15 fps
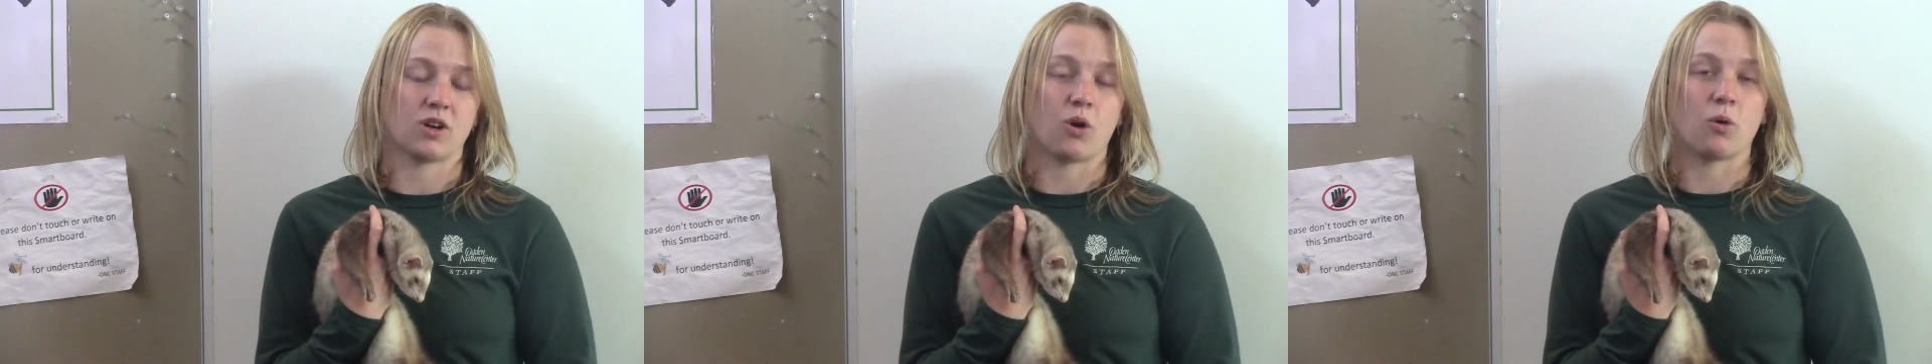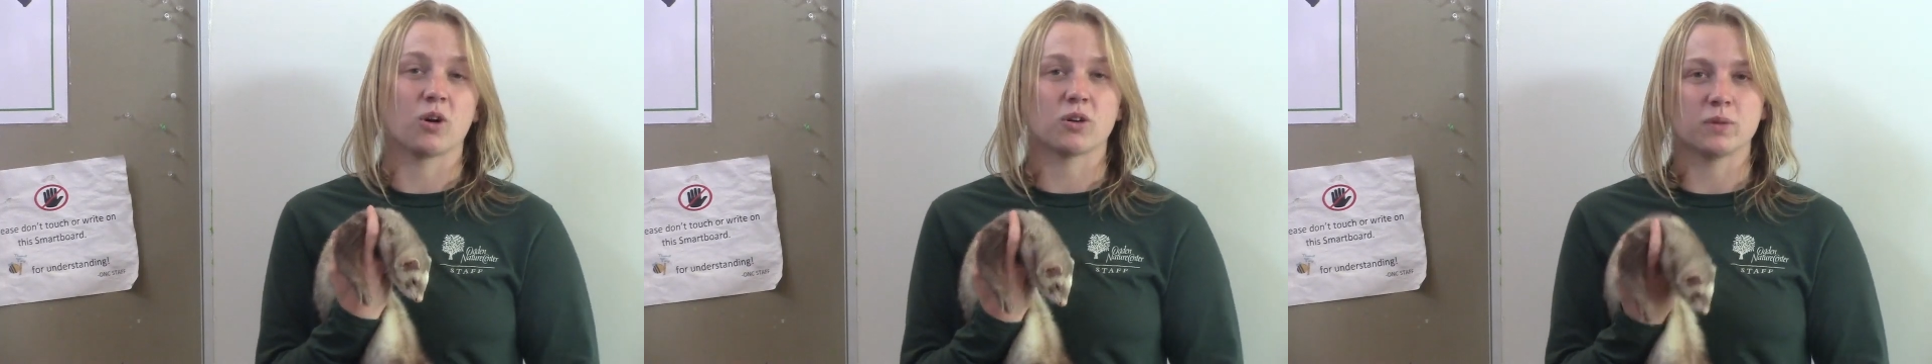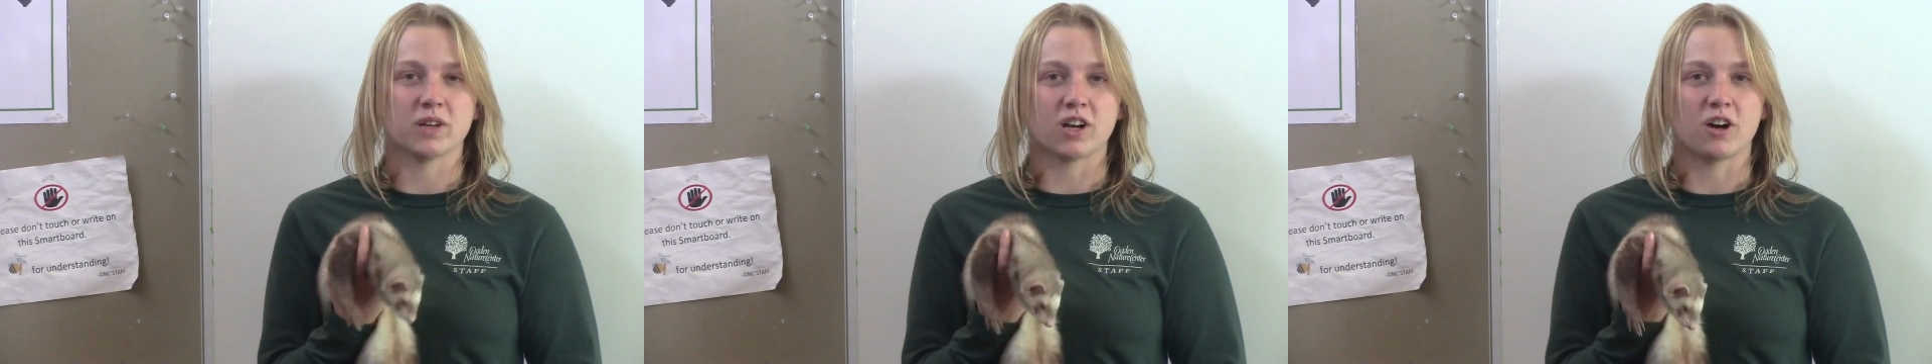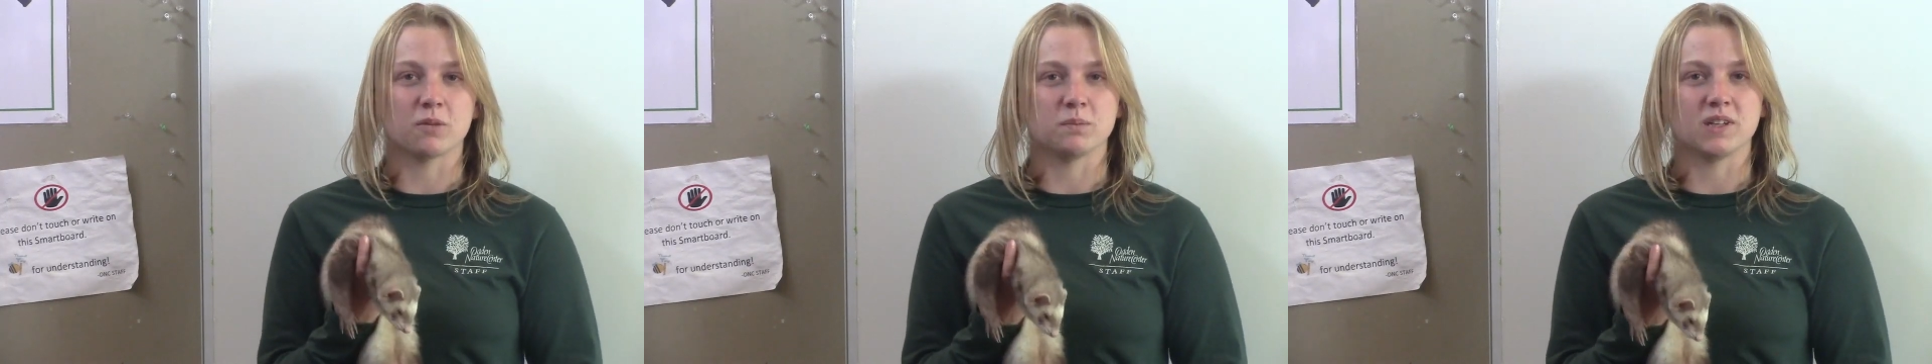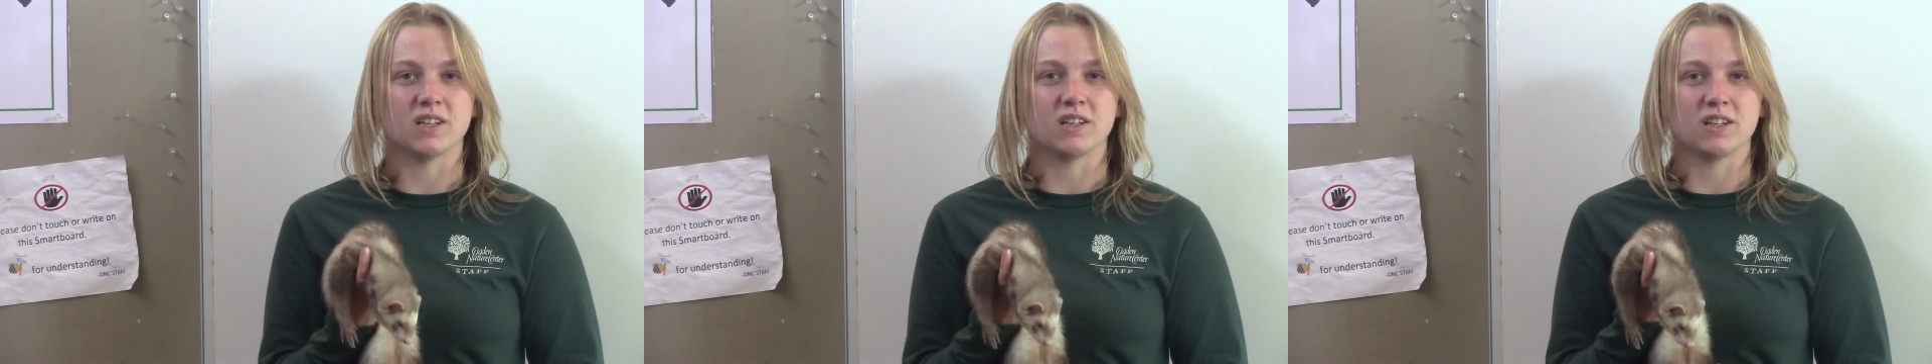What do we call
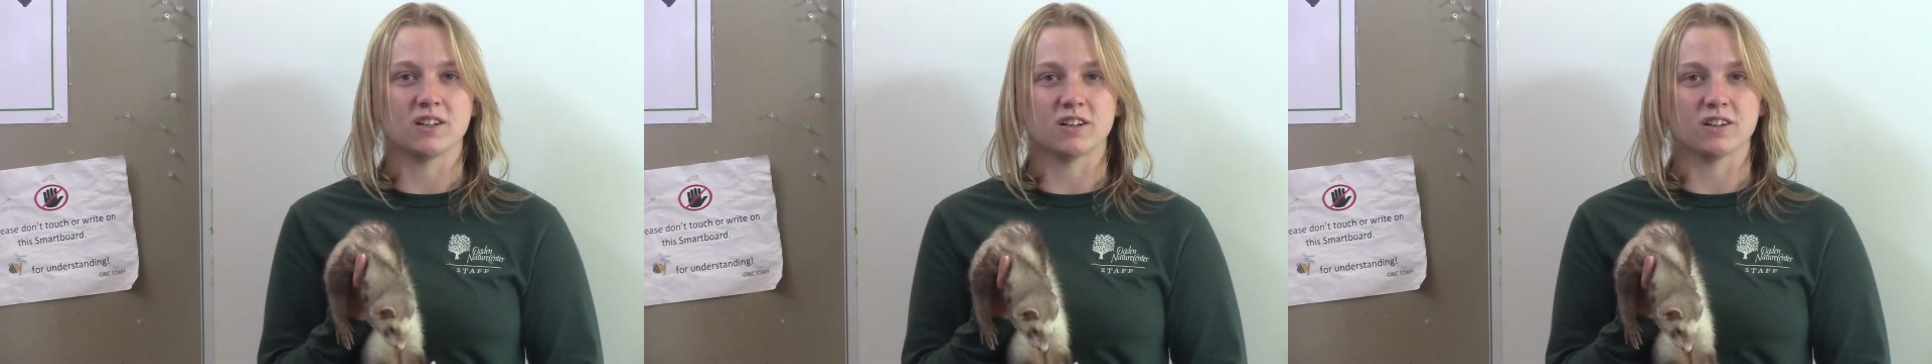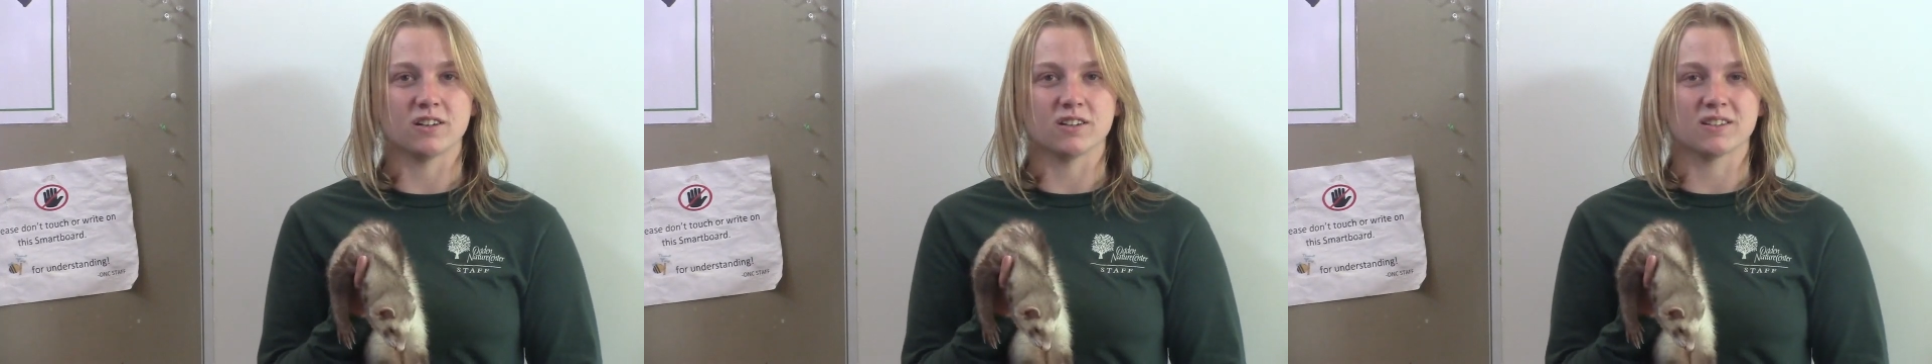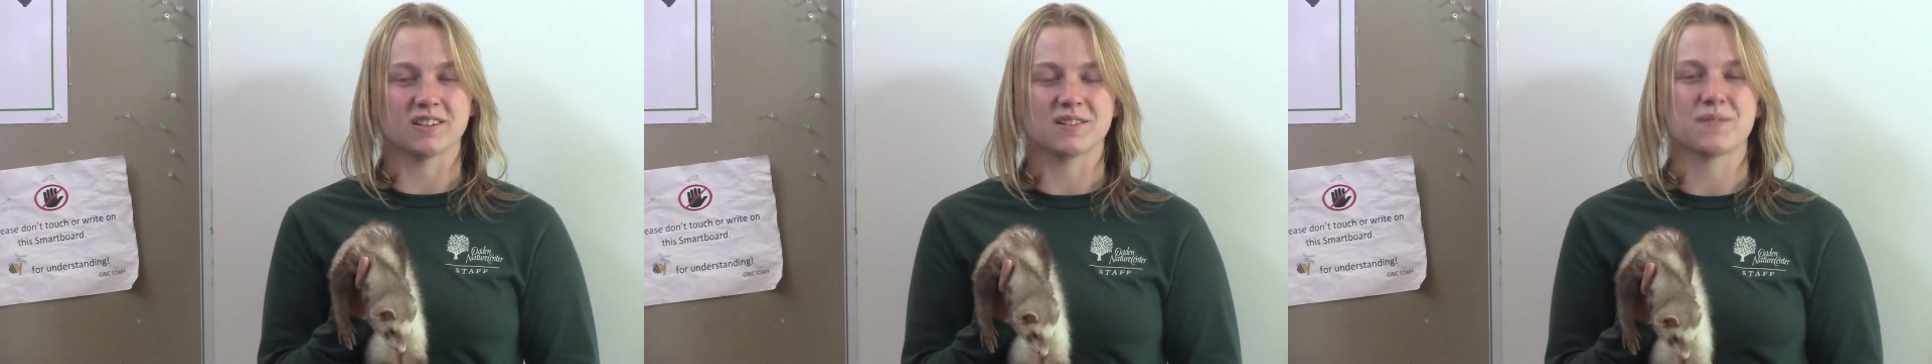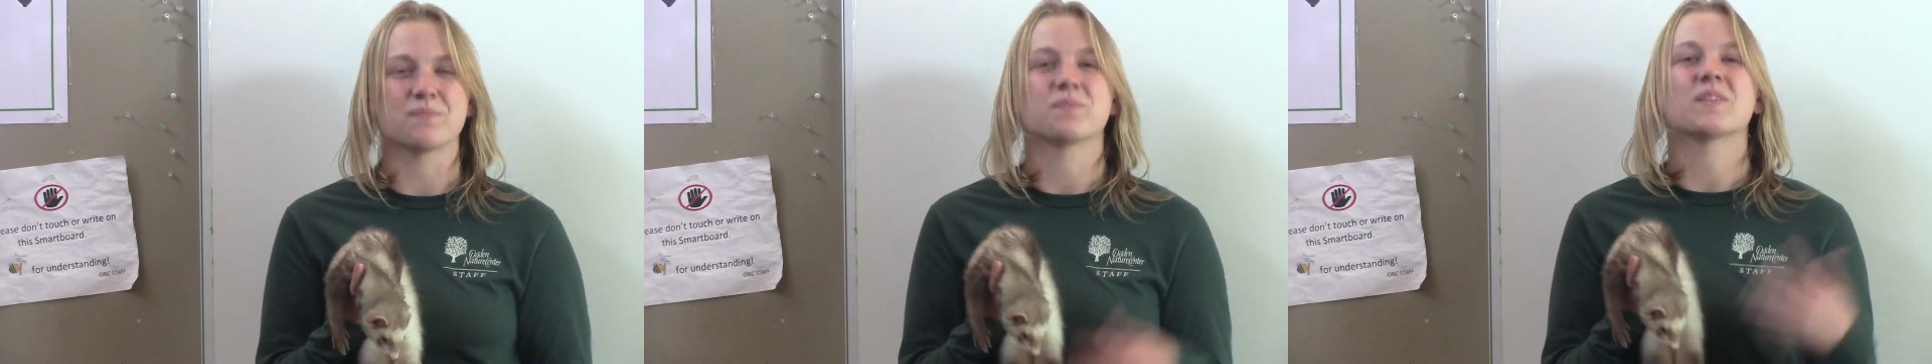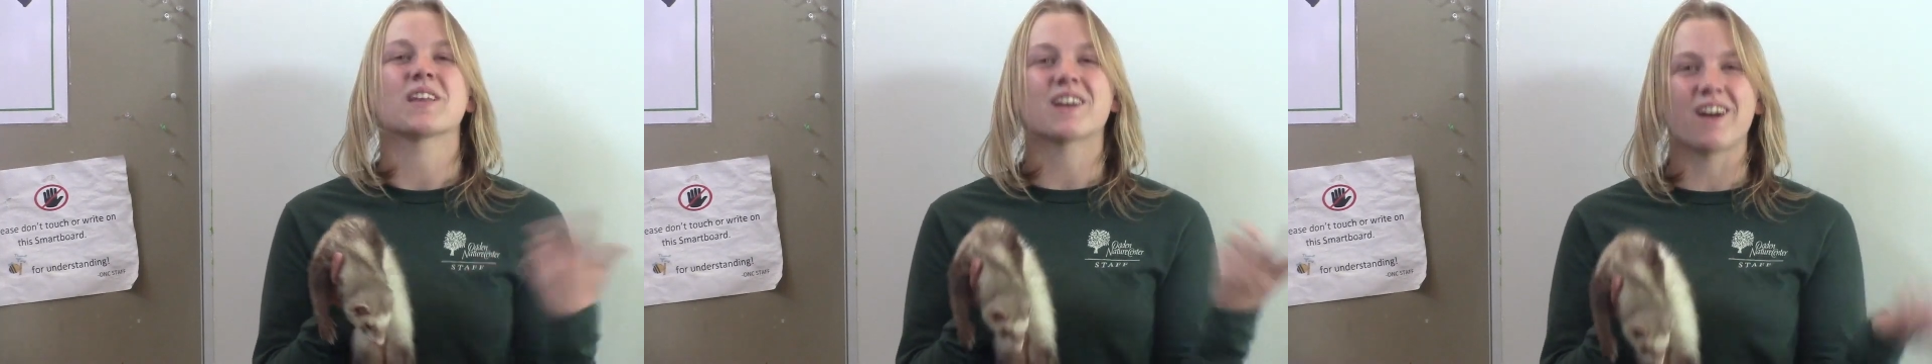meat eaters?
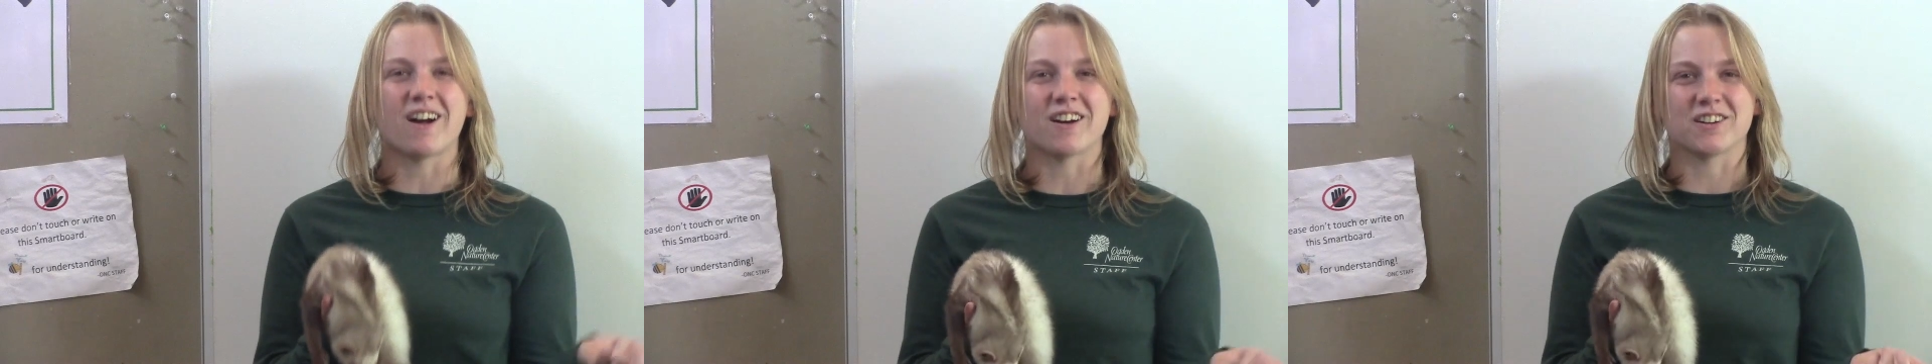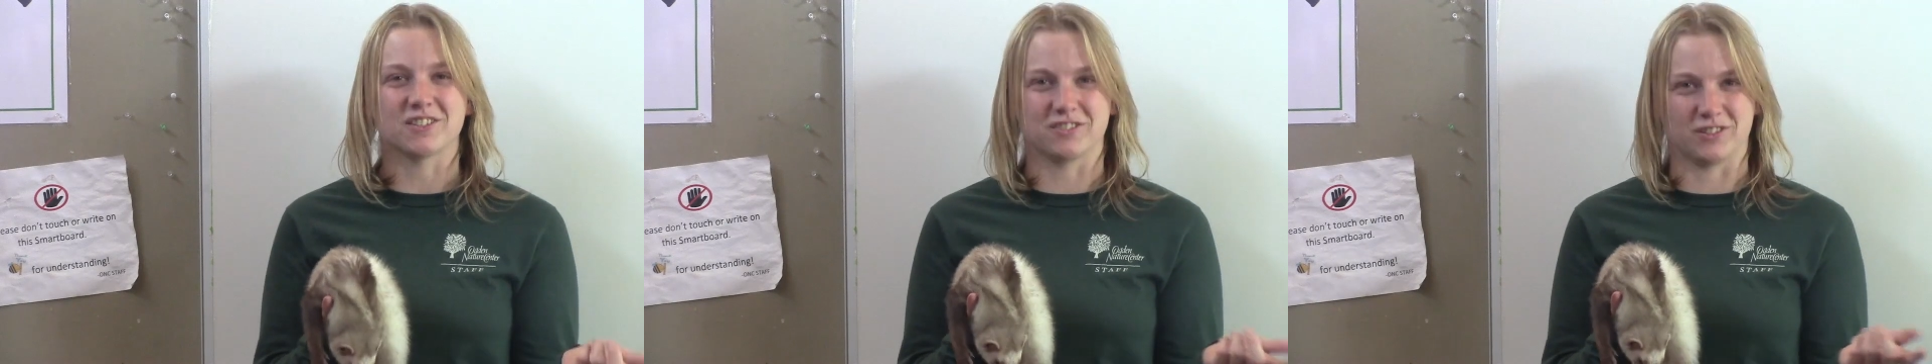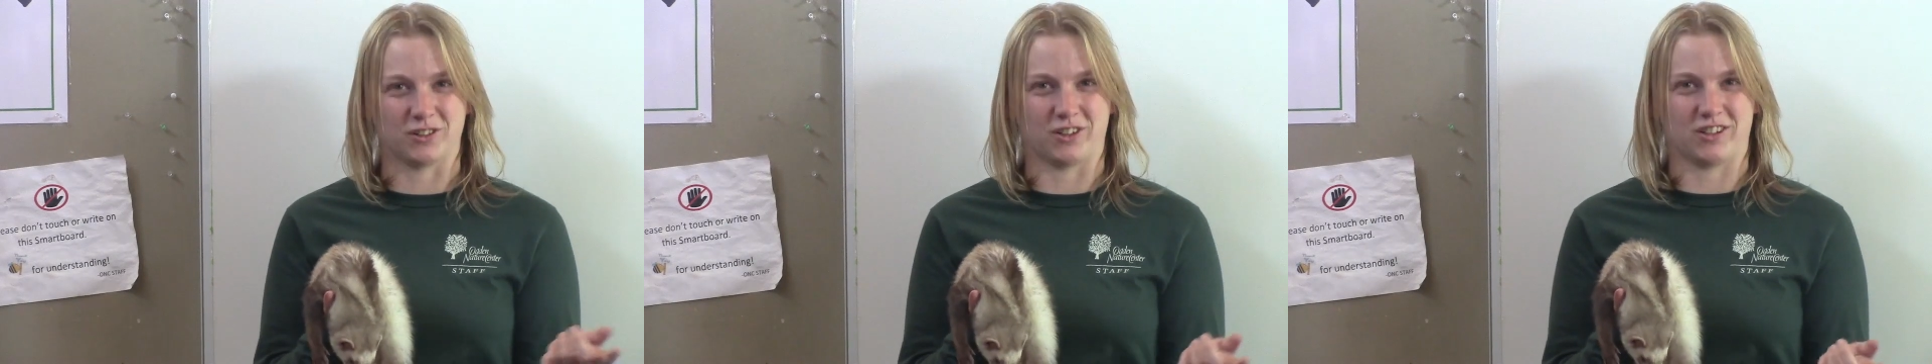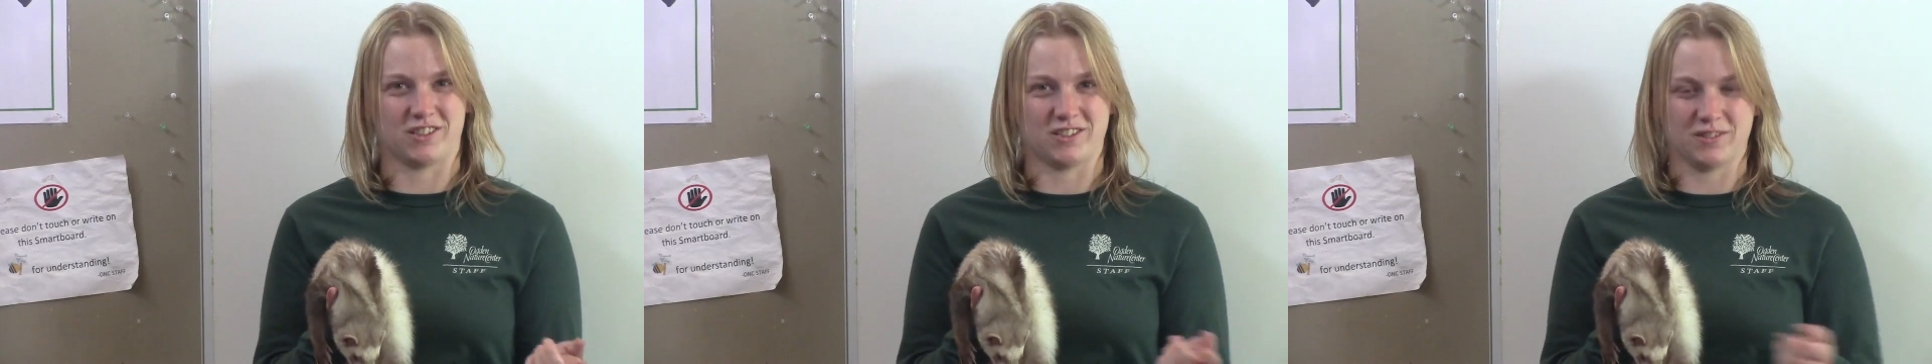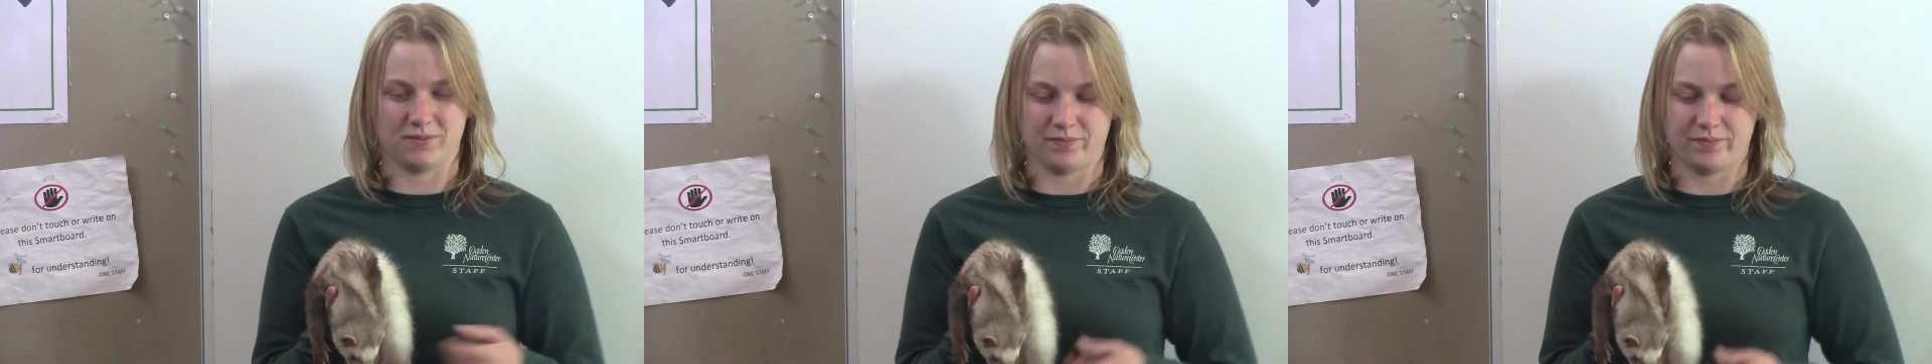Carnivores.